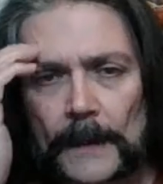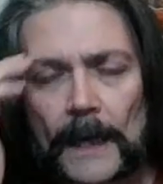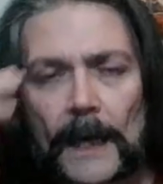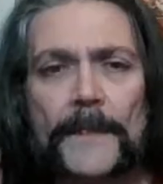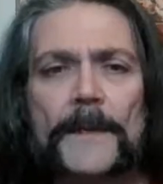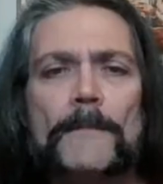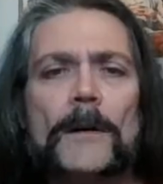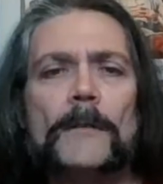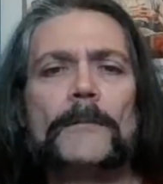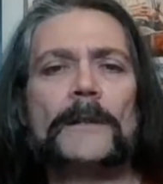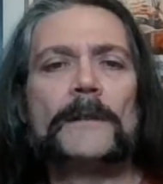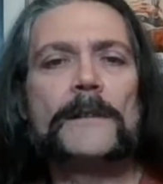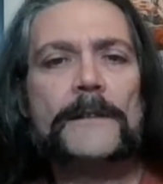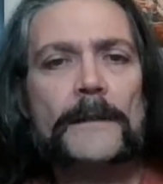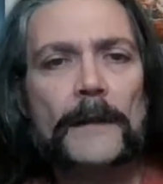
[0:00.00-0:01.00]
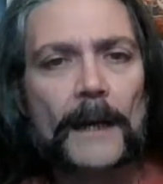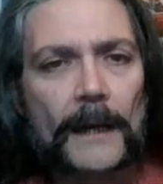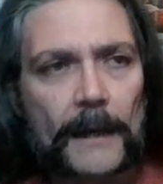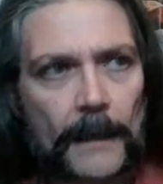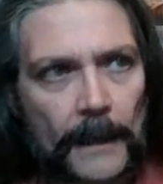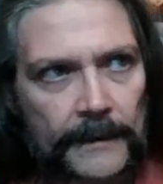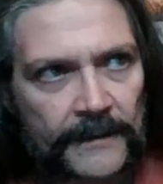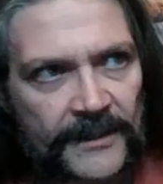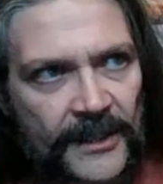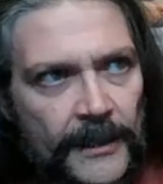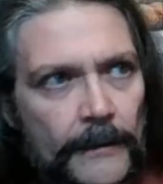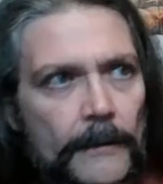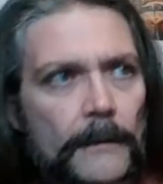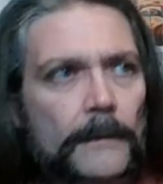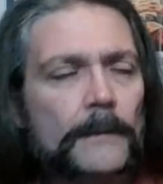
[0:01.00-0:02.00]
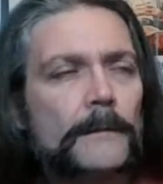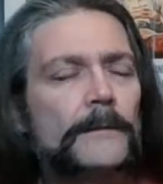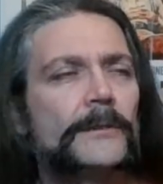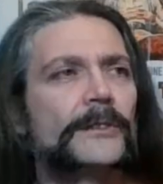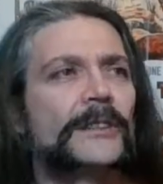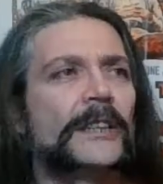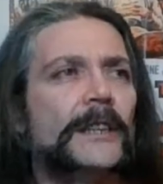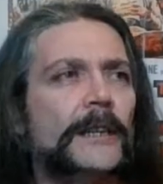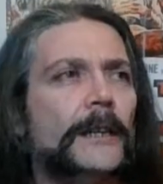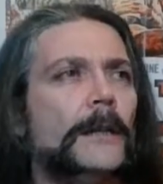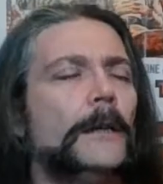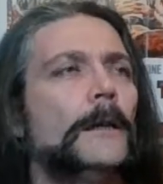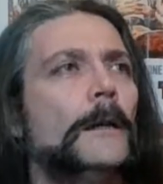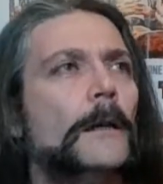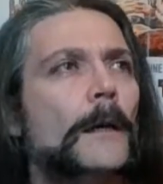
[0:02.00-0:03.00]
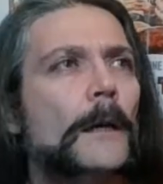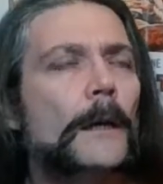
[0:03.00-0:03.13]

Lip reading: At the moment, until they